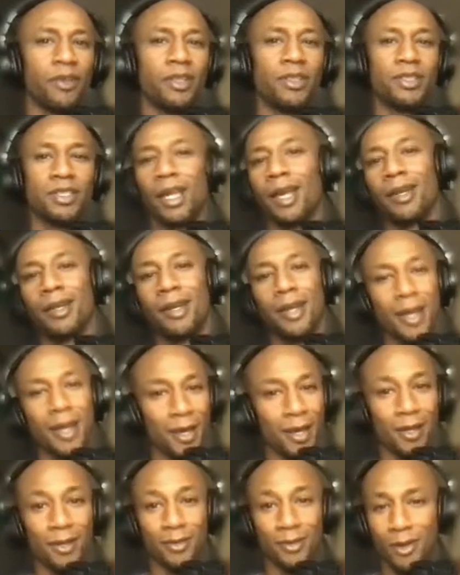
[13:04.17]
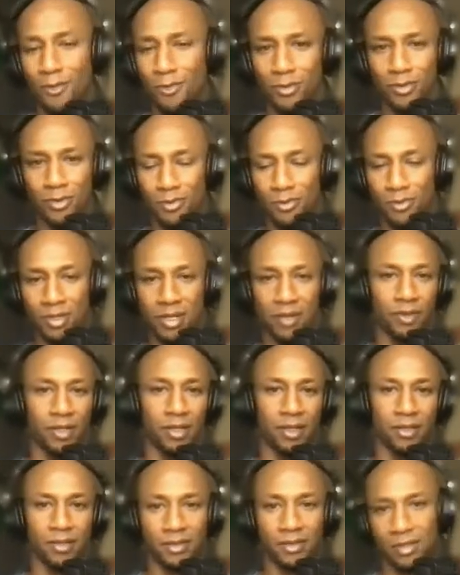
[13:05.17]
said don't do
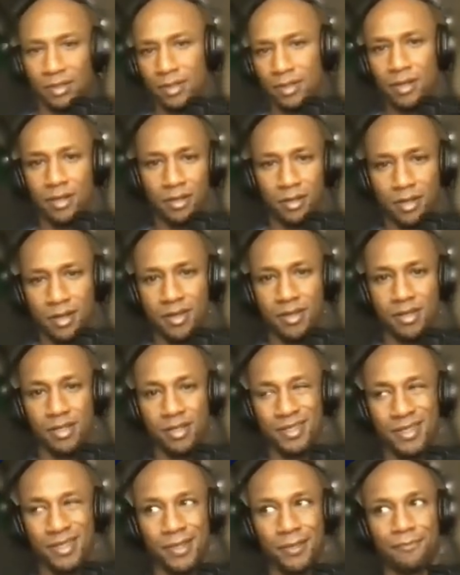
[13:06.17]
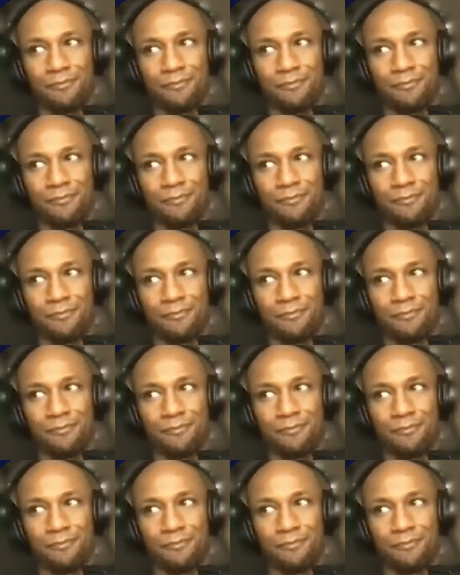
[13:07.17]
dividends and da. It's like,